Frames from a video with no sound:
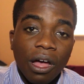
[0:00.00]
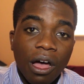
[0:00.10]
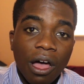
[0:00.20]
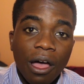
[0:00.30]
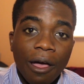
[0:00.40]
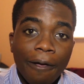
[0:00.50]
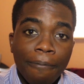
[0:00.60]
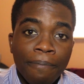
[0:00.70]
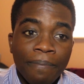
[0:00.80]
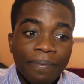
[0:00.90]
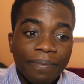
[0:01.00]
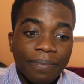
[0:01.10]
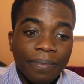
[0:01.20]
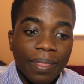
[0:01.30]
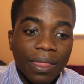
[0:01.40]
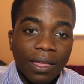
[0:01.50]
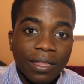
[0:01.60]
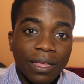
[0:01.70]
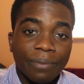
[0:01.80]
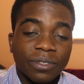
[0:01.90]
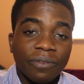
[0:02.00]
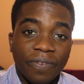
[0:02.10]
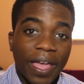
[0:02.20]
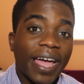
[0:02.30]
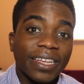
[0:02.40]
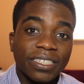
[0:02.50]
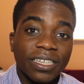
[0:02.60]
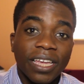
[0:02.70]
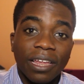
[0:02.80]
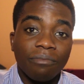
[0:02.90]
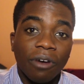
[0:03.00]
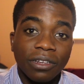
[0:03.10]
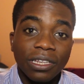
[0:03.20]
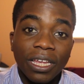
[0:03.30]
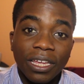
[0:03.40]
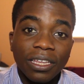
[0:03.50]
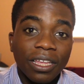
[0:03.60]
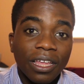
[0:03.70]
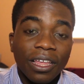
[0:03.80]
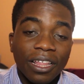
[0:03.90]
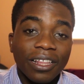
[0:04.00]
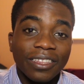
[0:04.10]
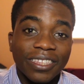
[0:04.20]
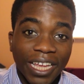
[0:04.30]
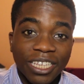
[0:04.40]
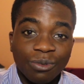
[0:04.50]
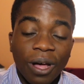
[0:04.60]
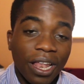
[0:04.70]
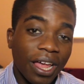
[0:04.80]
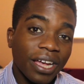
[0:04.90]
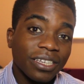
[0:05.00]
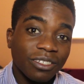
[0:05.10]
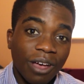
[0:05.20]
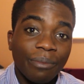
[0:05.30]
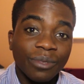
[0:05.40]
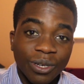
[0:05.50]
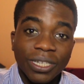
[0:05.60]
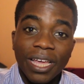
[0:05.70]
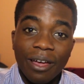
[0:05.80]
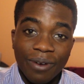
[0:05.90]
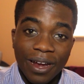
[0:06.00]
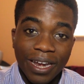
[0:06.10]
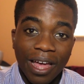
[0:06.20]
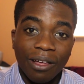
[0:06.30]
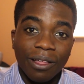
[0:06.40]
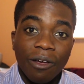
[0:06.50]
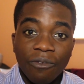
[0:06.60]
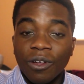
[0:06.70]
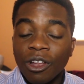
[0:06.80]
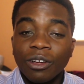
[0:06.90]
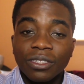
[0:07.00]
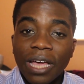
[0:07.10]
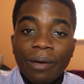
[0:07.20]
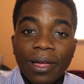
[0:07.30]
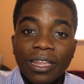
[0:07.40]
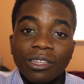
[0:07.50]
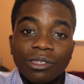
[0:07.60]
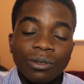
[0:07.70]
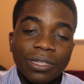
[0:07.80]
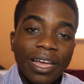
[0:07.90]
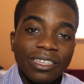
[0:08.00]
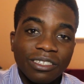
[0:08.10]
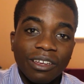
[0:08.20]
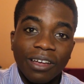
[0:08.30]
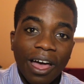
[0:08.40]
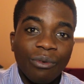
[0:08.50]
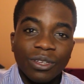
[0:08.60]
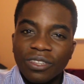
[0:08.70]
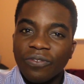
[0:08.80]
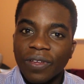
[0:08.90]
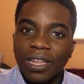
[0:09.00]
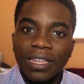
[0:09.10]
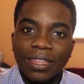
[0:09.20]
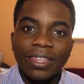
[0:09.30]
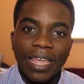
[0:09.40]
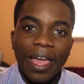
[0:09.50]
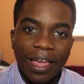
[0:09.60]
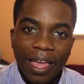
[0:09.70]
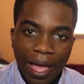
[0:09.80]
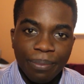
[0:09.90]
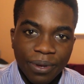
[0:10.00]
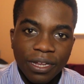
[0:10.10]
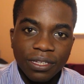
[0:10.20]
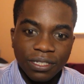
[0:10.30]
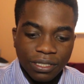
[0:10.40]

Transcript: Um, in terms of acting and modeling, that's what I like. So I'm doing that right now. For a long time, I didn't do that, so I wasn't feeling that happiness.